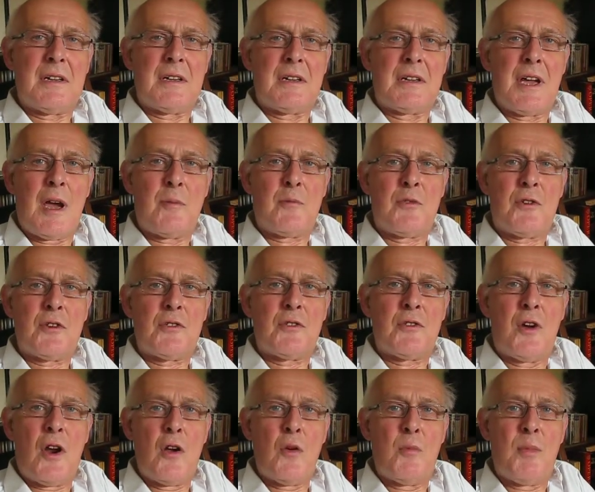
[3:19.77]
Cameron
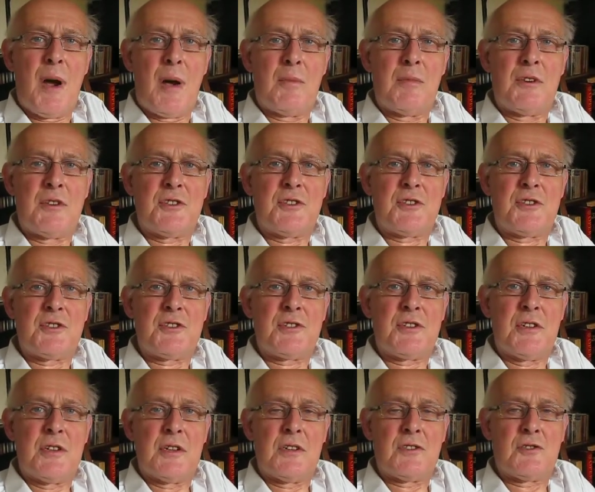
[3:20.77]
Crowe
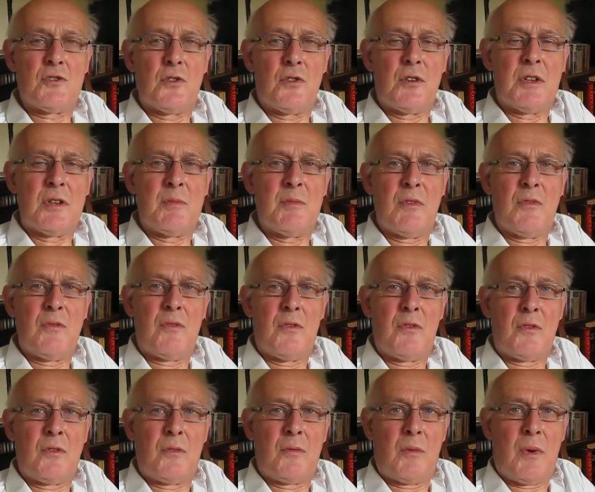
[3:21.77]
published shortly
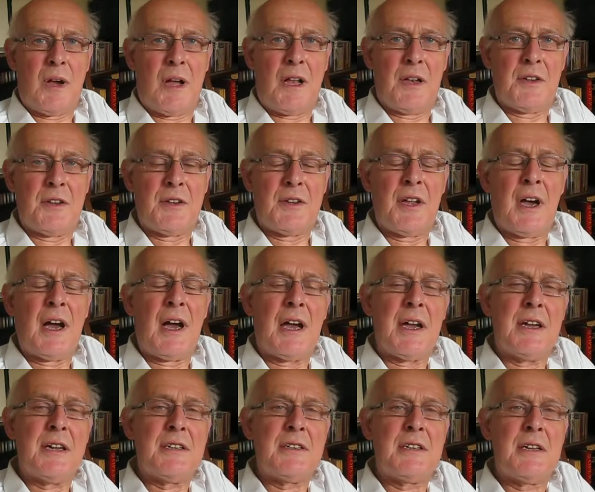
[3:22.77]
before Wilder
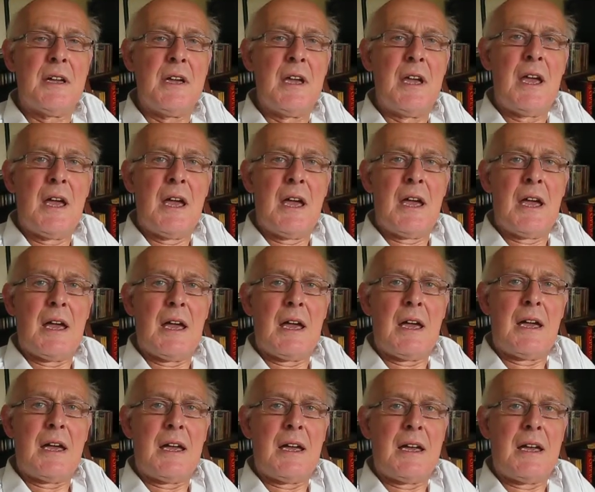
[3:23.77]
died,
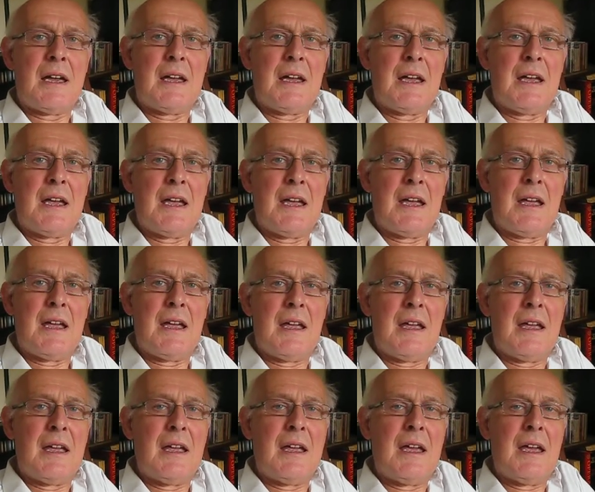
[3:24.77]

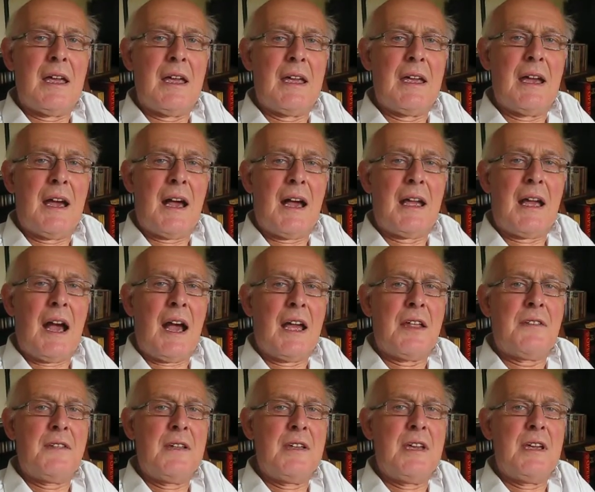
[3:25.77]

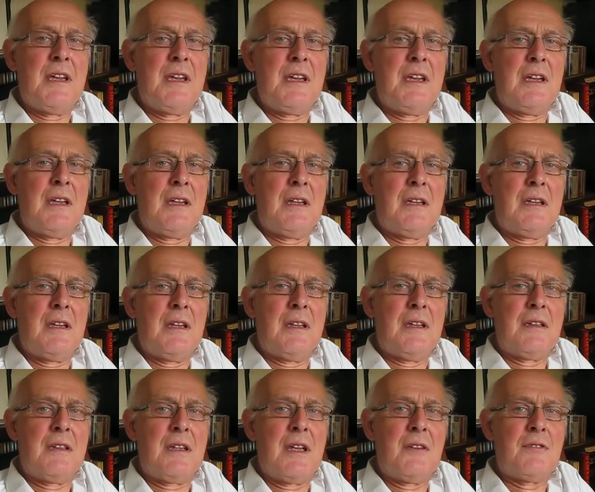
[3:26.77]
I think
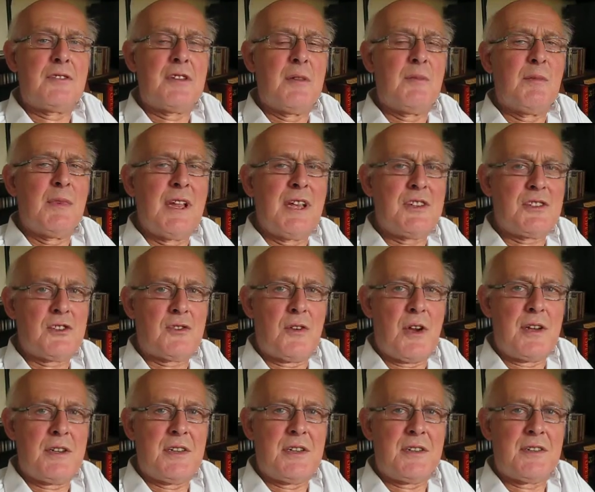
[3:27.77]
he gives him less
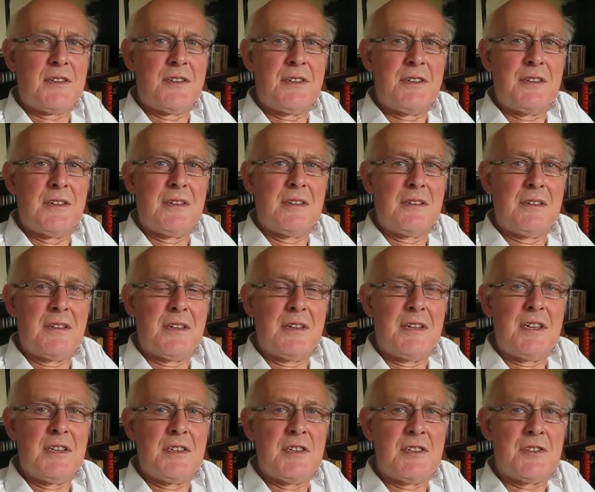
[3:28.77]
credit than
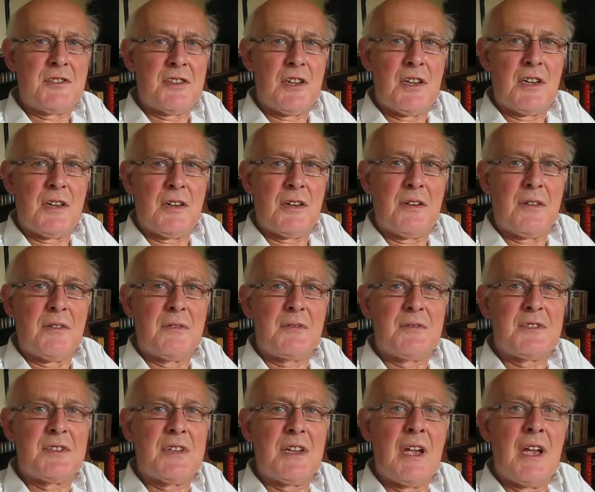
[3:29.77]
he
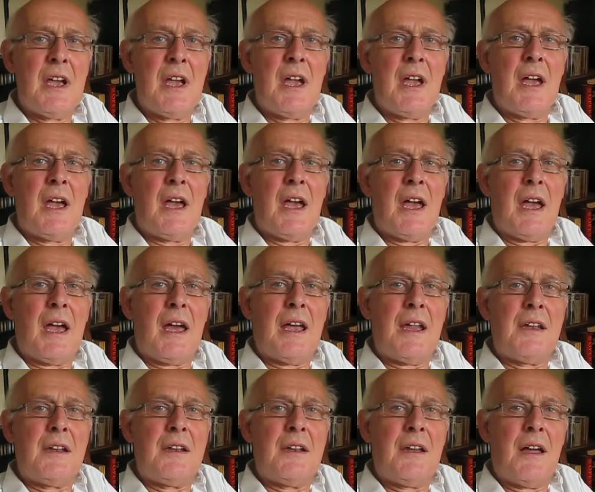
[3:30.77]
deserves,
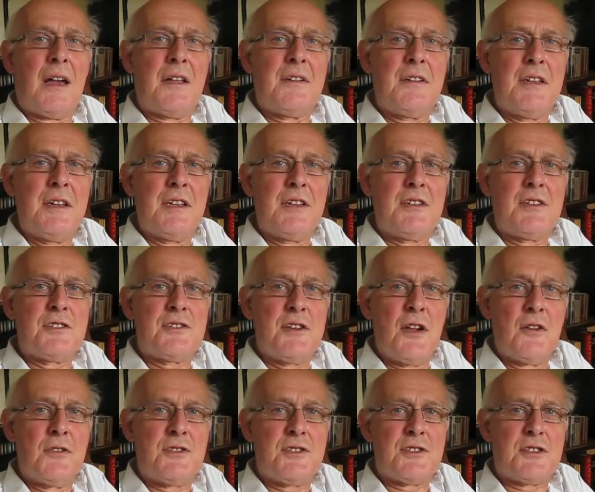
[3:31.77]
and I think it is
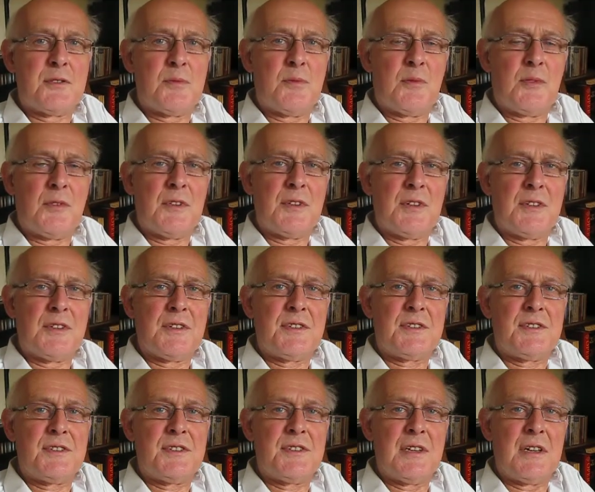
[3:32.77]
noticeable
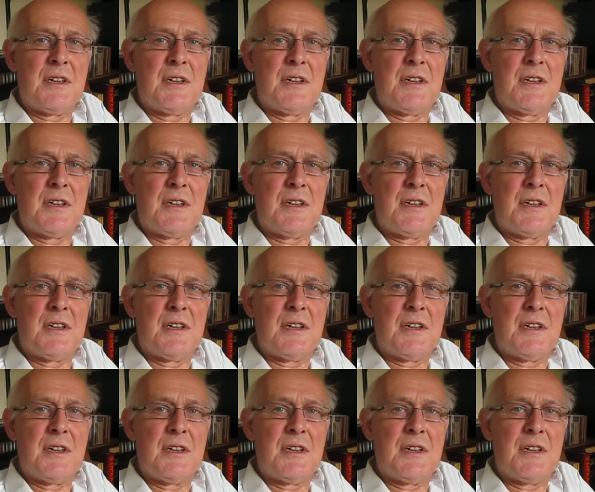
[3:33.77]
that